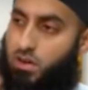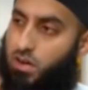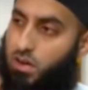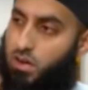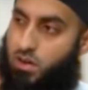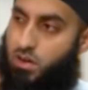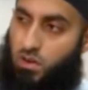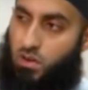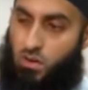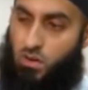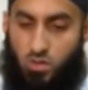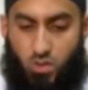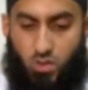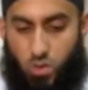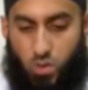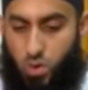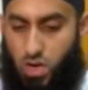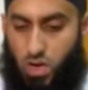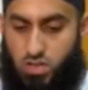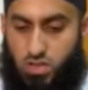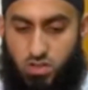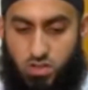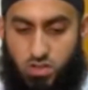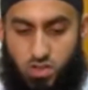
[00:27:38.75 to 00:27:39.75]
No
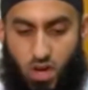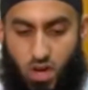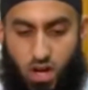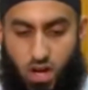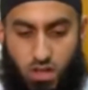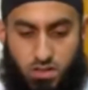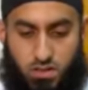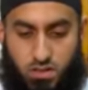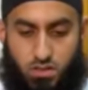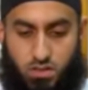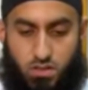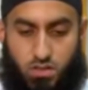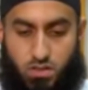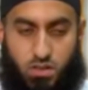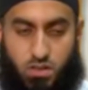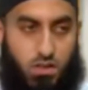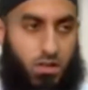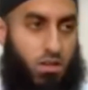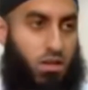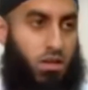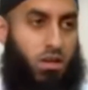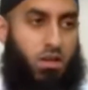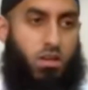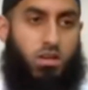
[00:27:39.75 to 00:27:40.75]
questions asked.
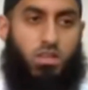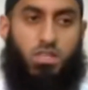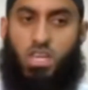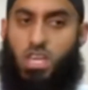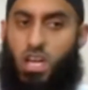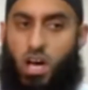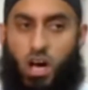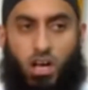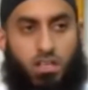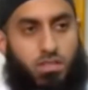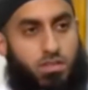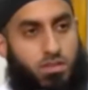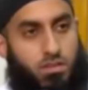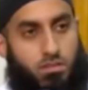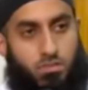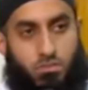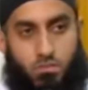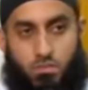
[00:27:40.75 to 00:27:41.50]
Then ask him.